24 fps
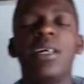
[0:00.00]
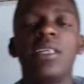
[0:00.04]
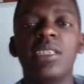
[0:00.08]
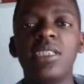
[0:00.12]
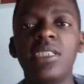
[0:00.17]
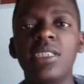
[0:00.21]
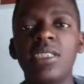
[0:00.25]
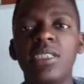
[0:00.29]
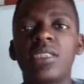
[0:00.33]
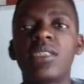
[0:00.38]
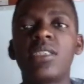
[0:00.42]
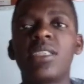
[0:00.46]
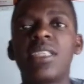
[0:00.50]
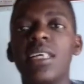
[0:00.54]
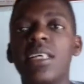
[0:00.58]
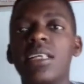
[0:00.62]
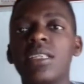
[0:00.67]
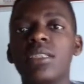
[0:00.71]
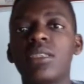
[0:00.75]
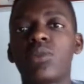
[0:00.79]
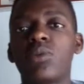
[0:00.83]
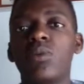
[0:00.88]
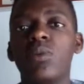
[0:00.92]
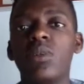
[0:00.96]
These
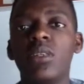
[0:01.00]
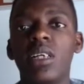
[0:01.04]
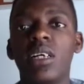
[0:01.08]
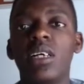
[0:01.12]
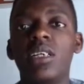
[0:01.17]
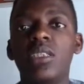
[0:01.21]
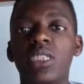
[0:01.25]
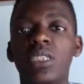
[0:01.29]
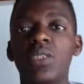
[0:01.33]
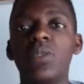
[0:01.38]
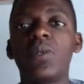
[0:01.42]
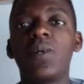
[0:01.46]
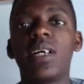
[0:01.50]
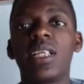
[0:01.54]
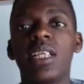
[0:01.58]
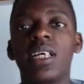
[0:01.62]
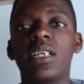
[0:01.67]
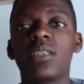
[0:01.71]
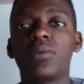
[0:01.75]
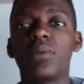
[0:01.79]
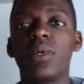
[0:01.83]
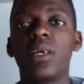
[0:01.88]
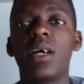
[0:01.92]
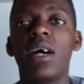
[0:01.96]
things will ensure
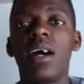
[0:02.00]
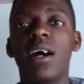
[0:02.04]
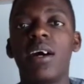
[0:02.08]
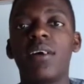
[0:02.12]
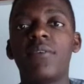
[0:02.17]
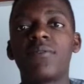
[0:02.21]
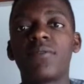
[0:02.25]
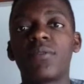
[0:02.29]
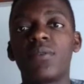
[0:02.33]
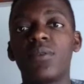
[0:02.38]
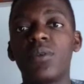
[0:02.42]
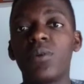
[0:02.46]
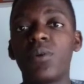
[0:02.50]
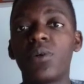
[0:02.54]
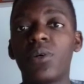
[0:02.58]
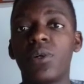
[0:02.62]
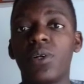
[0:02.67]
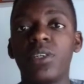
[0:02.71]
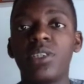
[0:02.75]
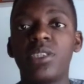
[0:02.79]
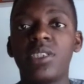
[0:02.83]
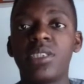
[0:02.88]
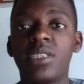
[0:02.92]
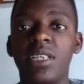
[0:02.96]
that we have
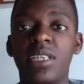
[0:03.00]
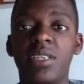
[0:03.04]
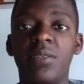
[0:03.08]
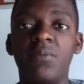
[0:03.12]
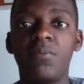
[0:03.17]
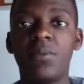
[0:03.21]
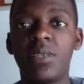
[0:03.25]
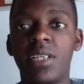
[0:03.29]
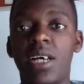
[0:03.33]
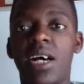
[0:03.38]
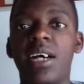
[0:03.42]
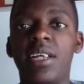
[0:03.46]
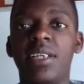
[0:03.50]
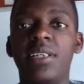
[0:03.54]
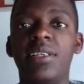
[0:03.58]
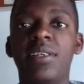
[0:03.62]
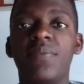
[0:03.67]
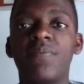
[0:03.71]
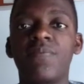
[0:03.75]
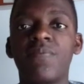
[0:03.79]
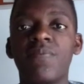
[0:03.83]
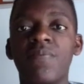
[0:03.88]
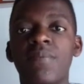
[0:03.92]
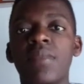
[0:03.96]
glucose in blood.
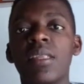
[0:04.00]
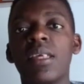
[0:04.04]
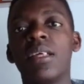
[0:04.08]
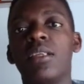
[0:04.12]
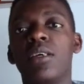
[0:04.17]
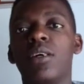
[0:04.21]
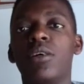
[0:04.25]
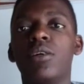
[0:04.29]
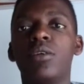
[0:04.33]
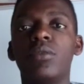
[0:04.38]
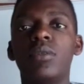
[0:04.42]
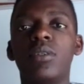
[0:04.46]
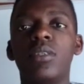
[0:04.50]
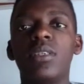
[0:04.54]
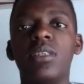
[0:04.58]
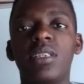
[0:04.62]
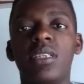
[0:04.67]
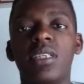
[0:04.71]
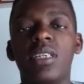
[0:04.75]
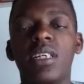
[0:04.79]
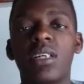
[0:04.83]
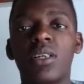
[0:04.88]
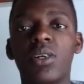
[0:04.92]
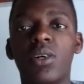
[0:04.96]
The
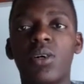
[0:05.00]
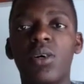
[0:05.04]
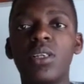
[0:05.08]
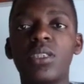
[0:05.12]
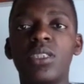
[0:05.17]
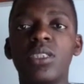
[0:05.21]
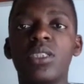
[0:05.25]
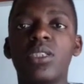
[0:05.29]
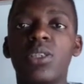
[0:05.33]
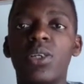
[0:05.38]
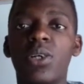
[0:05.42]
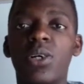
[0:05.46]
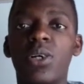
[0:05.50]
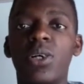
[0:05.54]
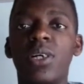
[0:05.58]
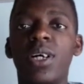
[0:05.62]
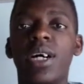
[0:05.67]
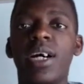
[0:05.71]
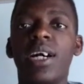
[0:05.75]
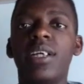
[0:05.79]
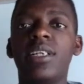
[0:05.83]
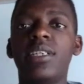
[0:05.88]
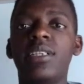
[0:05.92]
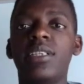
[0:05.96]

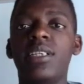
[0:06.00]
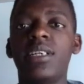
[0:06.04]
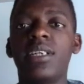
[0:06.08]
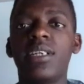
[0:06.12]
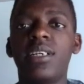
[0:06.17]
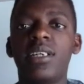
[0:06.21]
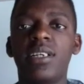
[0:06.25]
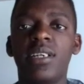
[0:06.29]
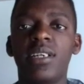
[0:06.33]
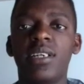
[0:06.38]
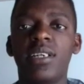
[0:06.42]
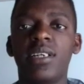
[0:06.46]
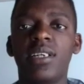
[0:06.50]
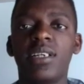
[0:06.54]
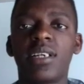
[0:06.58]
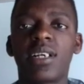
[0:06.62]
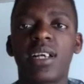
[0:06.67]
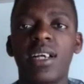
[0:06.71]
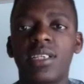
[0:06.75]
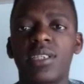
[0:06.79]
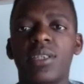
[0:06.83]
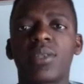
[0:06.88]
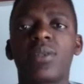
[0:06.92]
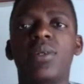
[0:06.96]
cortisol and the
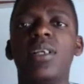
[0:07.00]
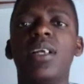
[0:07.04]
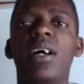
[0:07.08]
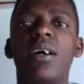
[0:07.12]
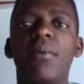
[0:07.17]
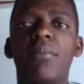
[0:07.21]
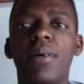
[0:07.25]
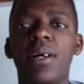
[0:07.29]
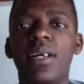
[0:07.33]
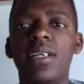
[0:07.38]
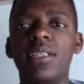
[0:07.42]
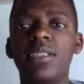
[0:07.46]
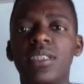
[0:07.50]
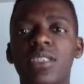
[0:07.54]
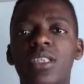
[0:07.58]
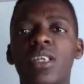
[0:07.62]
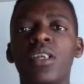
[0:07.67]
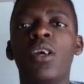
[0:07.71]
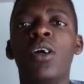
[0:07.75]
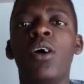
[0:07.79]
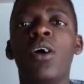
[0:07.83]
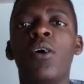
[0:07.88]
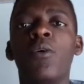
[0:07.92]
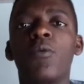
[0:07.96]
catecholamines
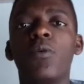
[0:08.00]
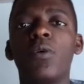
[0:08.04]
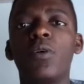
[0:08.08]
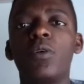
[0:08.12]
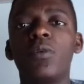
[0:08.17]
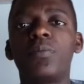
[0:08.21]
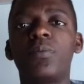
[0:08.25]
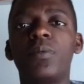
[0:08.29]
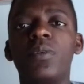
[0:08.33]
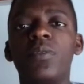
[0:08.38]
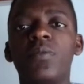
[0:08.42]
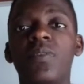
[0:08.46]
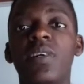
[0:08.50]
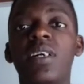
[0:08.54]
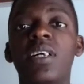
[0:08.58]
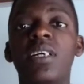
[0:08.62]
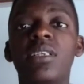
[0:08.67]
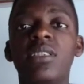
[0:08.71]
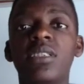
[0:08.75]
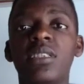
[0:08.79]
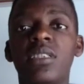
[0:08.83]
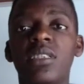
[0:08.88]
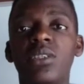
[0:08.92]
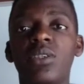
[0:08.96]
will
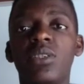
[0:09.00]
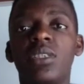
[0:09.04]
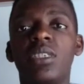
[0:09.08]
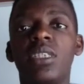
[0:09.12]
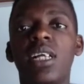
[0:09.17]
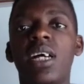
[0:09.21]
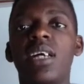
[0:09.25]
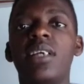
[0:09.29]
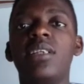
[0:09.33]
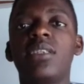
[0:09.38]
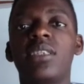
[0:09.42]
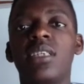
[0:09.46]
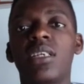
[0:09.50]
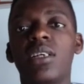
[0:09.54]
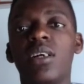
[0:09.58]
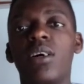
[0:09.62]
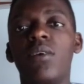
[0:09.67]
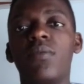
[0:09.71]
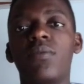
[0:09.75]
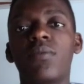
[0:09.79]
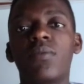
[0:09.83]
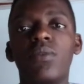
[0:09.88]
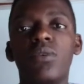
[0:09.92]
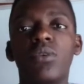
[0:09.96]
prevent utilizing
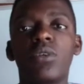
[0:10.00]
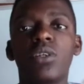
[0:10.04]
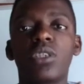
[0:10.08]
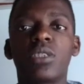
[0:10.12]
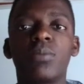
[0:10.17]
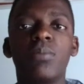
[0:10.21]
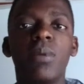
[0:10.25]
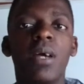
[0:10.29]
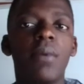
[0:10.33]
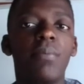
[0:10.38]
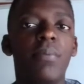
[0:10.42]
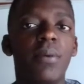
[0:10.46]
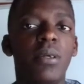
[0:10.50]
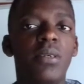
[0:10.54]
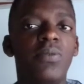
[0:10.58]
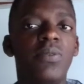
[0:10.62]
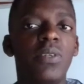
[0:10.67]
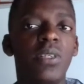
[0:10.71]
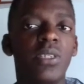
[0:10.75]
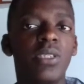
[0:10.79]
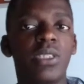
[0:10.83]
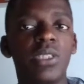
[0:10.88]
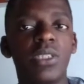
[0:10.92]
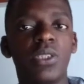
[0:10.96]
of glucose by
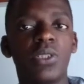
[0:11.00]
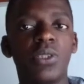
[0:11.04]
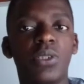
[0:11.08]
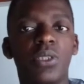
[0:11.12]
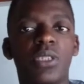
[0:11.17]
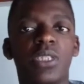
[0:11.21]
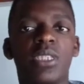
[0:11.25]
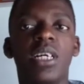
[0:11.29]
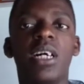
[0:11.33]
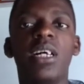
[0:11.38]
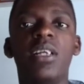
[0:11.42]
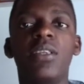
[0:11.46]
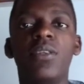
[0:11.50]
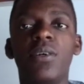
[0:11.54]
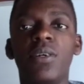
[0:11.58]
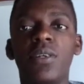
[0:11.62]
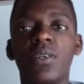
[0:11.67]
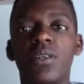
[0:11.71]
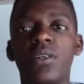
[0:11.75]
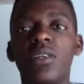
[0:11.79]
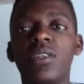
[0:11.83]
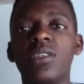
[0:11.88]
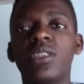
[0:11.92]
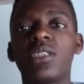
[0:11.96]
peripheral tissues, and
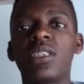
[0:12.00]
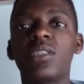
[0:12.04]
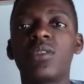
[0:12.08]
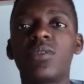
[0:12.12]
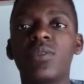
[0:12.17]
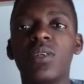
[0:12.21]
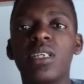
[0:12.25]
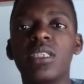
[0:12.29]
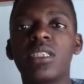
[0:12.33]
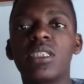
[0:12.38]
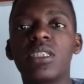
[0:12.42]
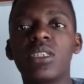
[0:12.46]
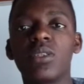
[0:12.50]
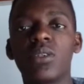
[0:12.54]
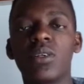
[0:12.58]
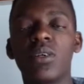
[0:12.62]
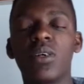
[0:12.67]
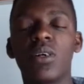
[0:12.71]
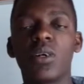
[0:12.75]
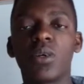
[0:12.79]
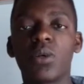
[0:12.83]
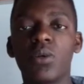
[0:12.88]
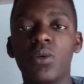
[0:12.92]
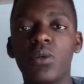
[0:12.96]
they concentrate
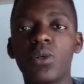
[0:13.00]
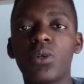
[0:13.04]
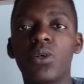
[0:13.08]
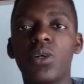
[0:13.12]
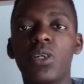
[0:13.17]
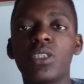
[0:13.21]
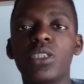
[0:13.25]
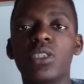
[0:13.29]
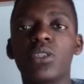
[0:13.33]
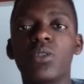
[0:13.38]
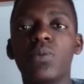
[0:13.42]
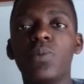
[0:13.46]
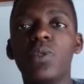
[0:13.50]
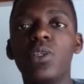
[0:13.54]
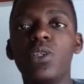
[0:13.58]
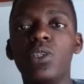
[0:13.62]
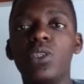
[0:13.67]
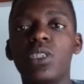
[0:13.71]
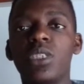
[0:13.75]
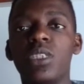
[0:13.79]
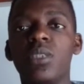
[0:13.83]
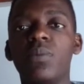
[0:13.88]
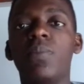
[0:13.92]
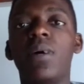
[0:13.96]
glucose to be
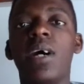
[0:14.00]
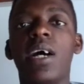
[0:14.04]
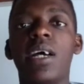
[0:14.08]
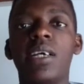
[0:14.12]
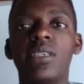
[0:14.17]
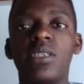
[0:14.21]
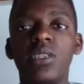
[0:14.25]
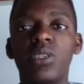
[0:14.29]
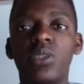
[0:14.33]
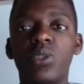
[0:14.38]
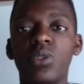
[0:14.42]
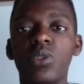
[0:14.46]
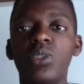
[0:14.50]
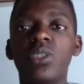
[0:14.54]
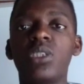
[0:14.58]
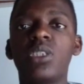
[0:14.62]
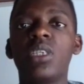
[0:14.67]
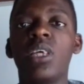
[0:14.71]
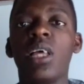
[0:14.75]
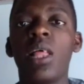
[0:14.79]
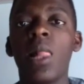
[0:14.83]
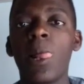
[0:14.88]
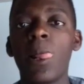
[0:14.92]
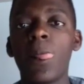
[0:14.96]
used by tissues